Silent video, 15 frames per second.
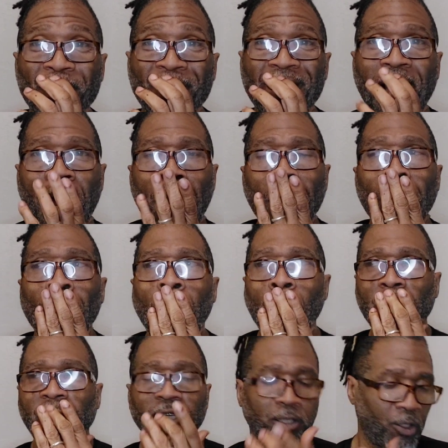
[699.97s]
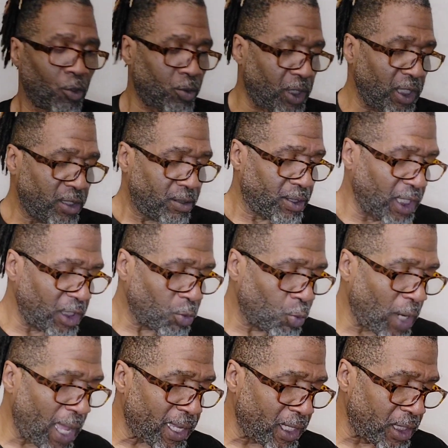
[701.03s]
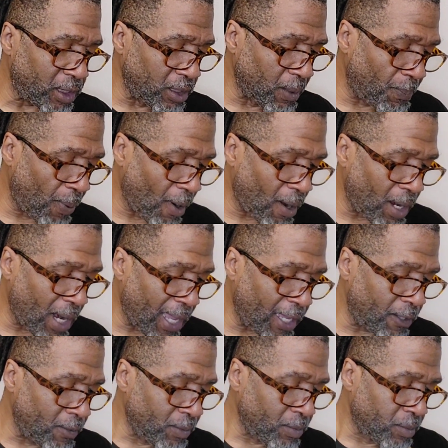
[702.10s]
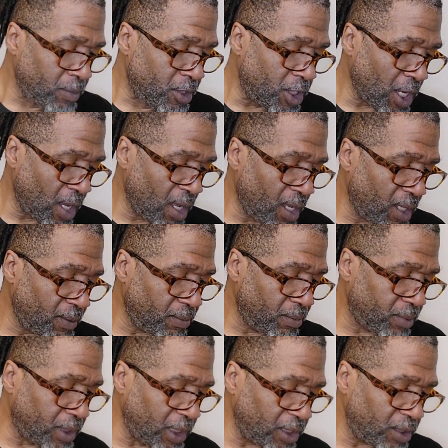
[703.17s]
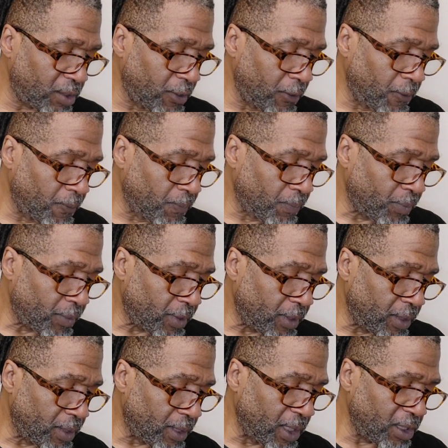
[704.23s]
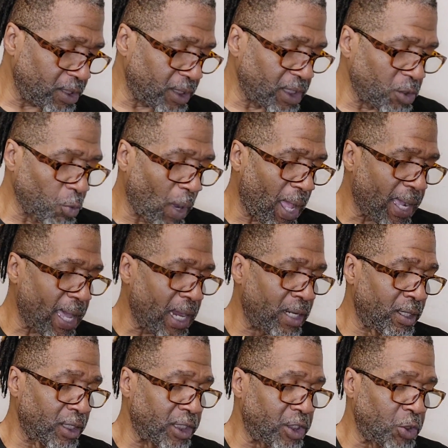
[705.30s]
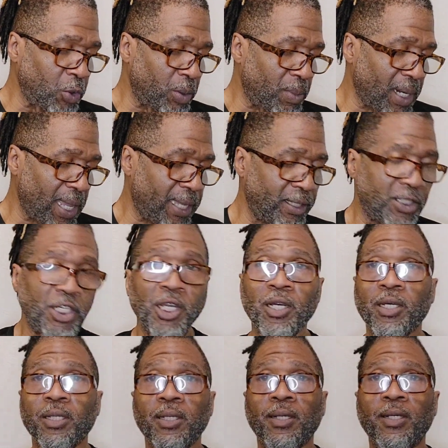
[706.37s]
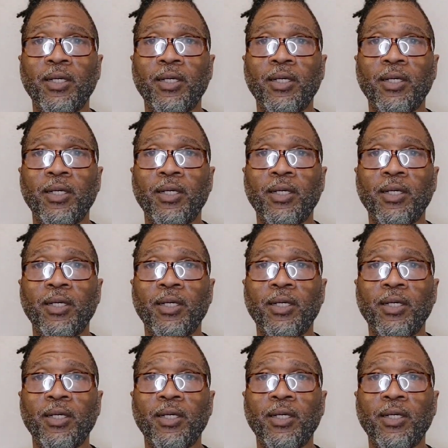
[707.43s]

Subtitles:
Like, okay, so this when I get to the part, like, John, this where I gotta look at you and be like, John,